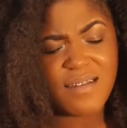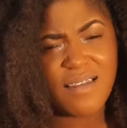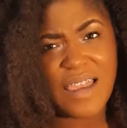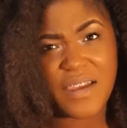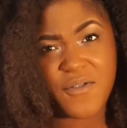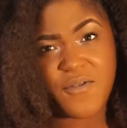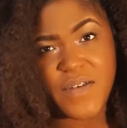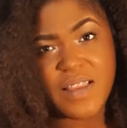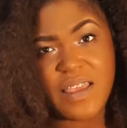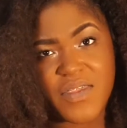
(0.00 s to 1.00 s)
like
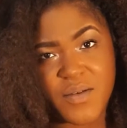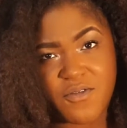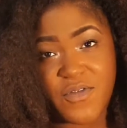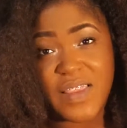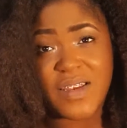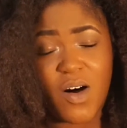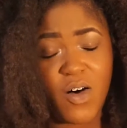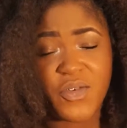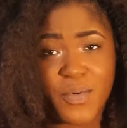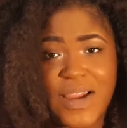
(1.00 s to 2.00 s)
fill in the fill in
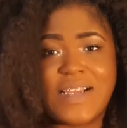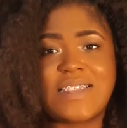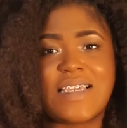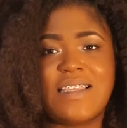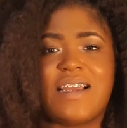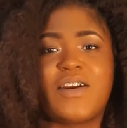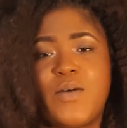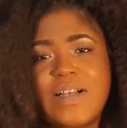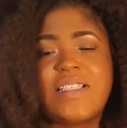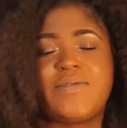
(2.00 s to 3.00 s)
all the braids and then I
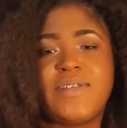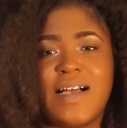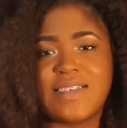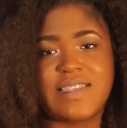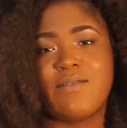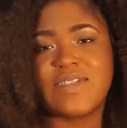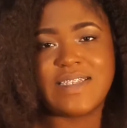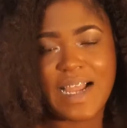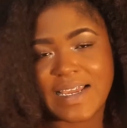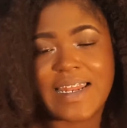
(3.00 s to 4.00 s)
quickly realized that that was
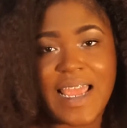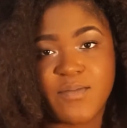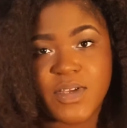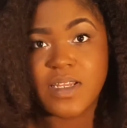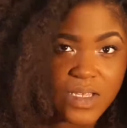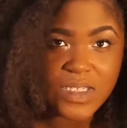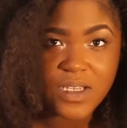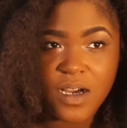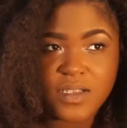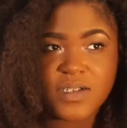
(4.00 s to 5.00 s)
not gonna happen. This
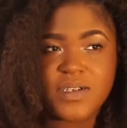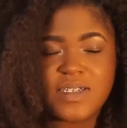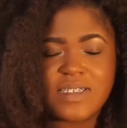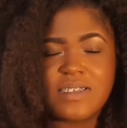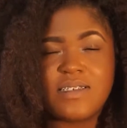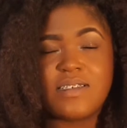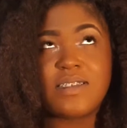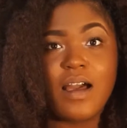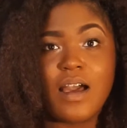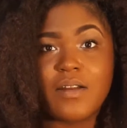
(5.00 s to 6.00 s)
color
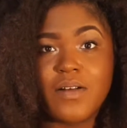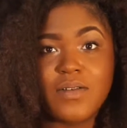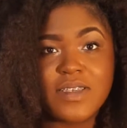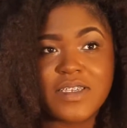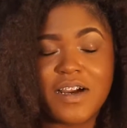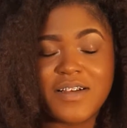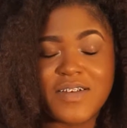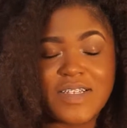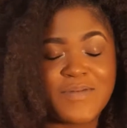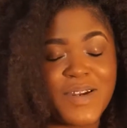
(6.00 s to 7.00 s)
is I don't know what this color
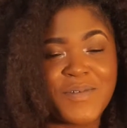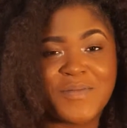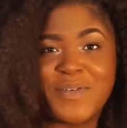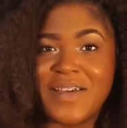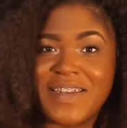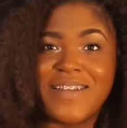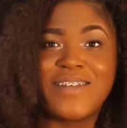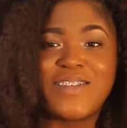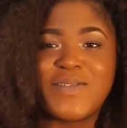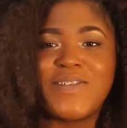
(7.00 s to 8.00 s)
is but I'm gonna put it
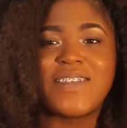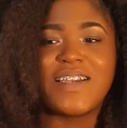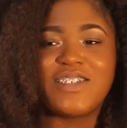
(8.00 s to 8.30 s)
in as soon as I